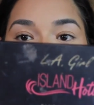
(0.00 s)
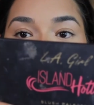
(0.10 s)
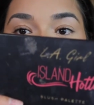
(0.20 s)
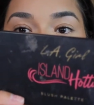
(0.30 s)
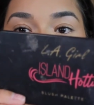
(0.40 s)
can
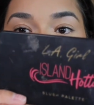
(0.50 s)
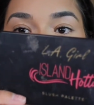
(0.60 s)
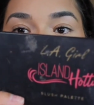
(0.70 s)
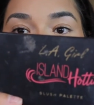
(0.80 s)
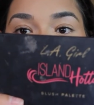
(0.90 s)
get is this
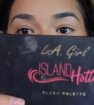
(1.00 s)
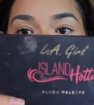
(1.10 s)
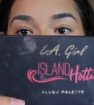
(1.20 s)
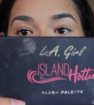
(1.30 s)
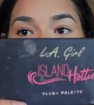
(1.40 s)
LA
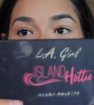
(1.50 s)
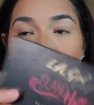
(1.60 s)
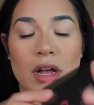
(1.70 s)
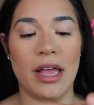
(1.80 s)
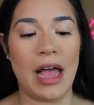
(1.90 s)
Girl
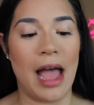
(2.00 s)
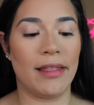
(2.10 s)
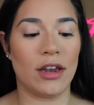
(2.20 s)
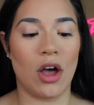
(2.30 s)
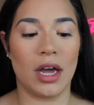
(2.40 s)

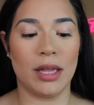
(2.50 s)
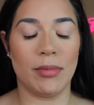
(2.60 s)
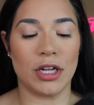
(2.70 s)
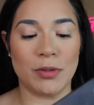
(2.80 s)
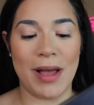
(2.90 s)
Island Hottie
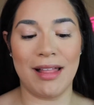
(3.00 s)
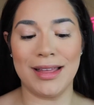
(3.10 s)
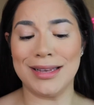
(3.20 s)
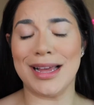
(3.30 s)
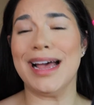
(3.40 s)
blush
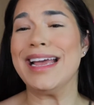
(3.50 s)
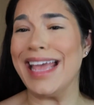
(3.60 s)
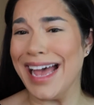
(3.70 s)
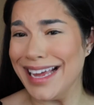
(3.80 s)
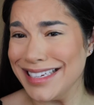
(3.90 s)
palette.
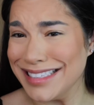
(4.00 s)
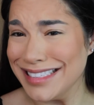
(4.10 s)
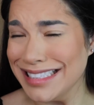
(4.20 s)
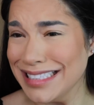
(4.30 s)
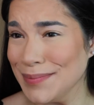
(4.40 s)
Again,
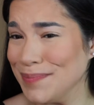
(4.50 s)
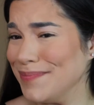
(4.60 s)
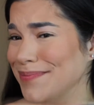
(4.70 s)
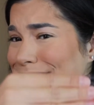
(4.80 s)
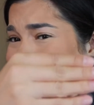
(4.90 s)

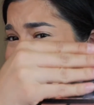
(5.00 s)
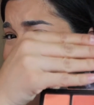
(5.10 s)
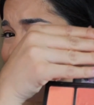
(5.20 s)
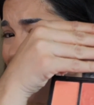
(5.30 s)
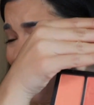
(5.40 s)

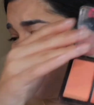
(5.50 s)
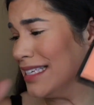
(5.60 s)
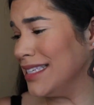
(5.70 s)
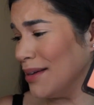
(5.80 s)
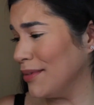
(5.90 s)
very
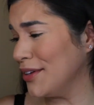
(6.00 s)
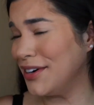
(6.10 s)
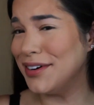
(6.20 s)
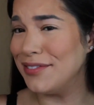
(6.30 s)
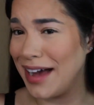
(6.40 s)

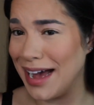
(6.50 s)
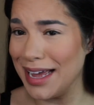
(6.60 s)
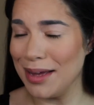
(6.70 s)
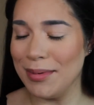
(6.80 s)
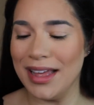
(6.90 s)
similar
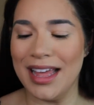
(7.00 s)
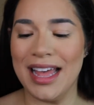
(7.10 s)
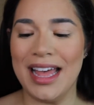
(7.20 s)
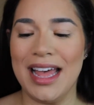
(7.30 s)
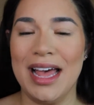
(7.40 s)
vibe.
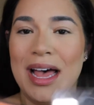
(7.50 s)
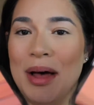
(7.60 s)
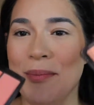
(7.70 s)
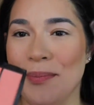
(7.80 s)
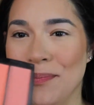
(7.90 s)

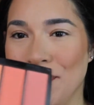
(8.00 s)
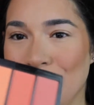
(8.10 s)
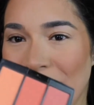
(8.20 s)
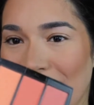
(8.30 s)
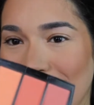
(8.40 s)

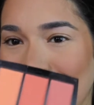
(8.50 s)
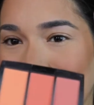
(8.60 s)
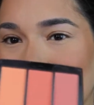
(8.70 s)
But